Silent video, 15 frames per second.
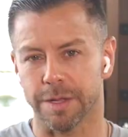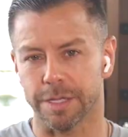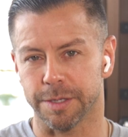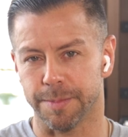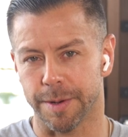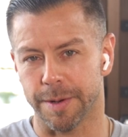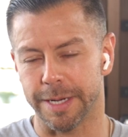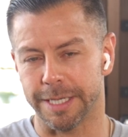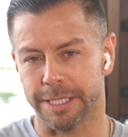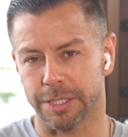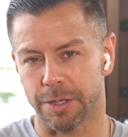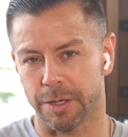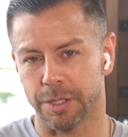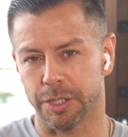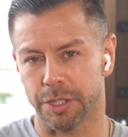the Spirit
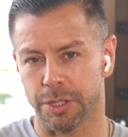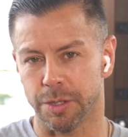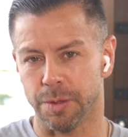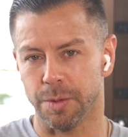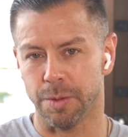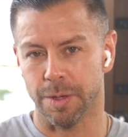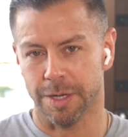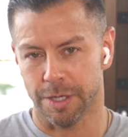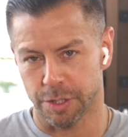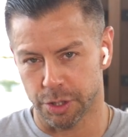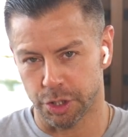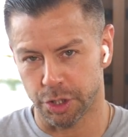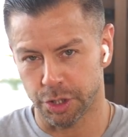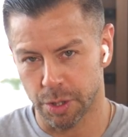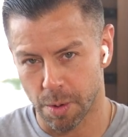starts to
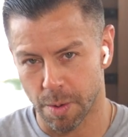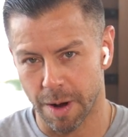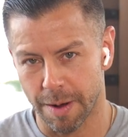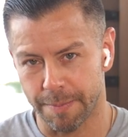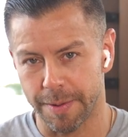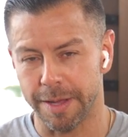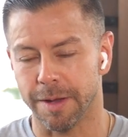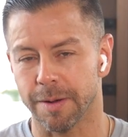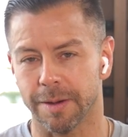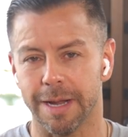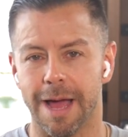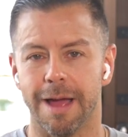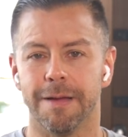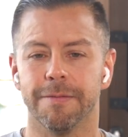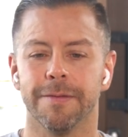show up in your
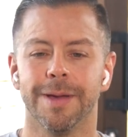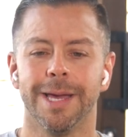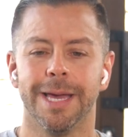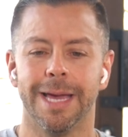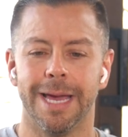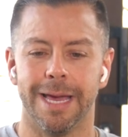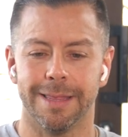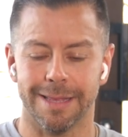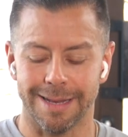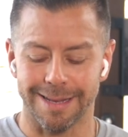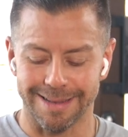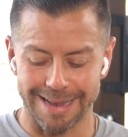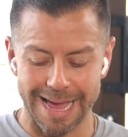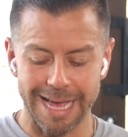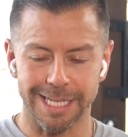life. And the
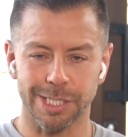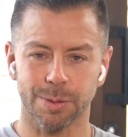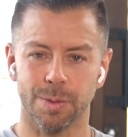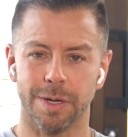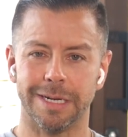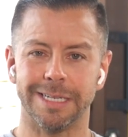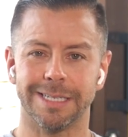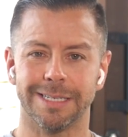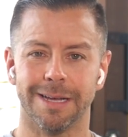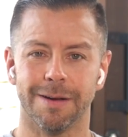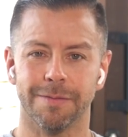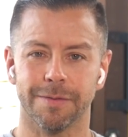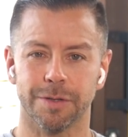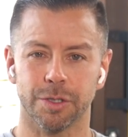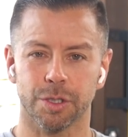last one is
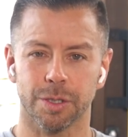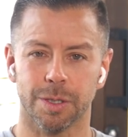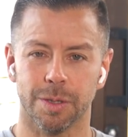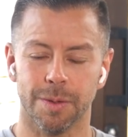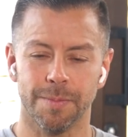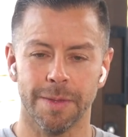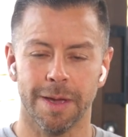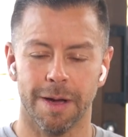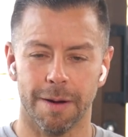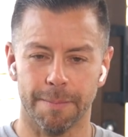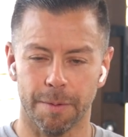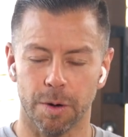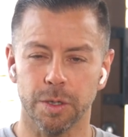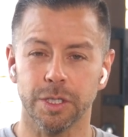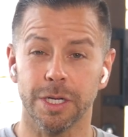self-control. A
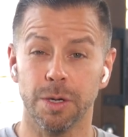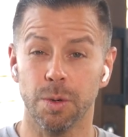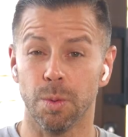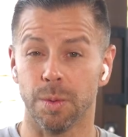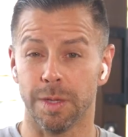person who